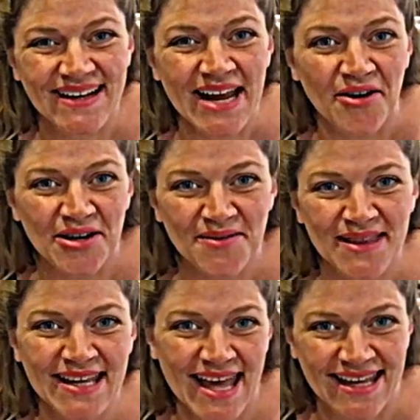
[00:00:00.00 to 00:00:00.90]
everyone, Erika
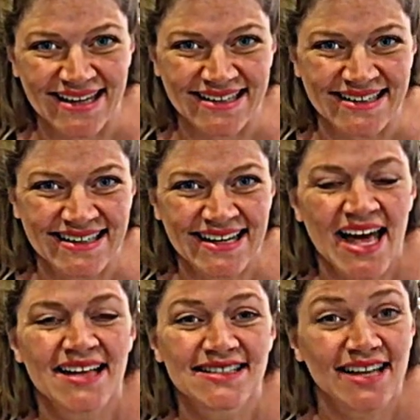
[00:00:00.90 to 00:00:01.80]
with a K here.
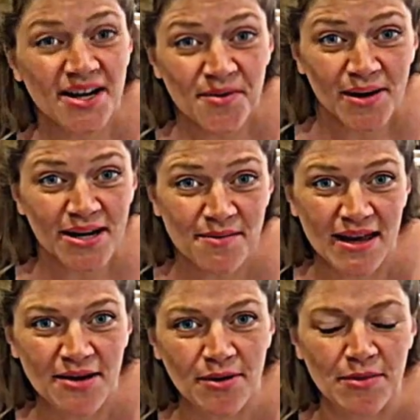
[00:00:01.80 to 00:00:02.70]
Today we're going to
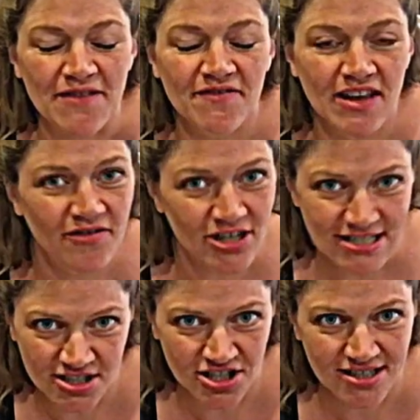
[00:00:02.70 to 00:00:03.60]
make one of my favorite
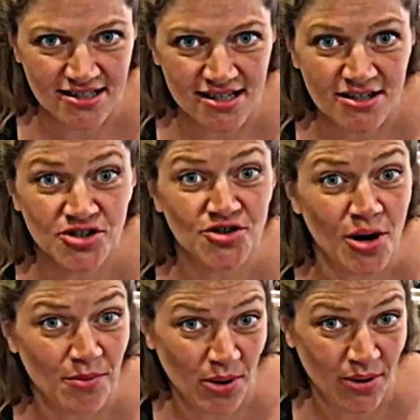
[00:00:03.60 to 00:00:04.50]
dishes,
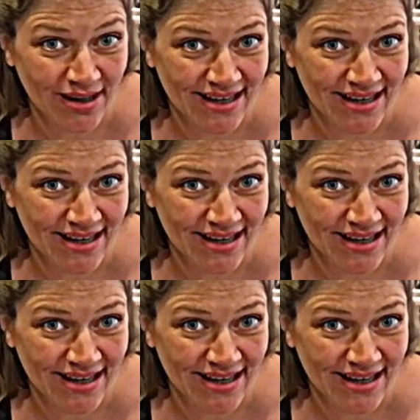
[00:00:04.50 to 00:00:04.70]
Stromboli.